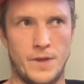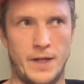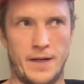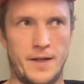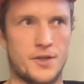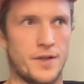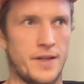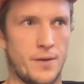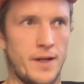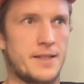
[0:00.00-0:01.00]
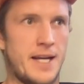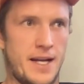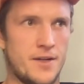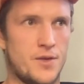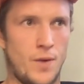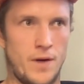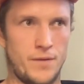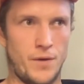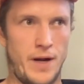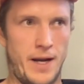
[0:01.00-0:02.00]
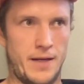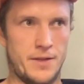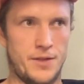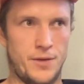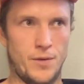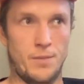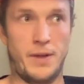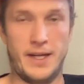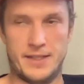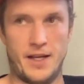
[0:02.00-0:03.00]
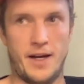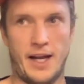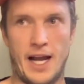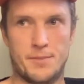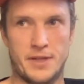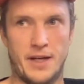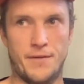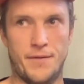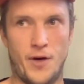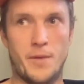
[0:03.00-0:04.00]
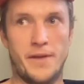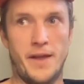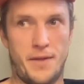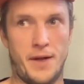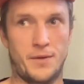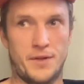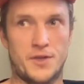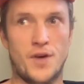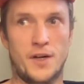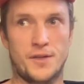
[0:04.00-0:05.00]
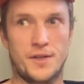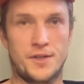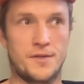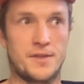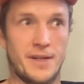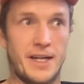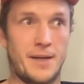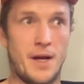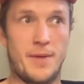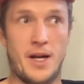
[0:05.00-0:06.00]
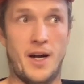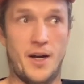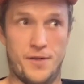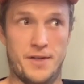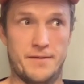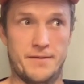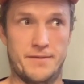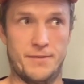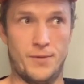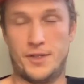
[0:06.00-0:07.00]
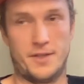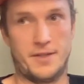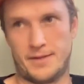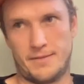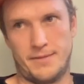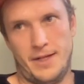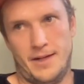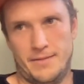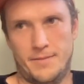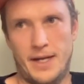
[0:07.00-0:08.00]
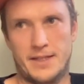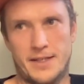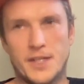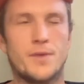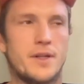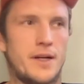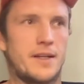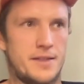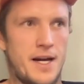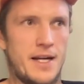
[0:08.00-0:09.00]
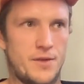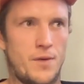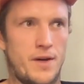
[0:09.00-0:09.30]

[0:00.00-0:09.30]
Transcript: Yeah, initially they were like 10 to 12 grand to replace the unencapsulated foam, and then I think with the structural issues, they're like it might be 100, which is makes sense when you look at the size of one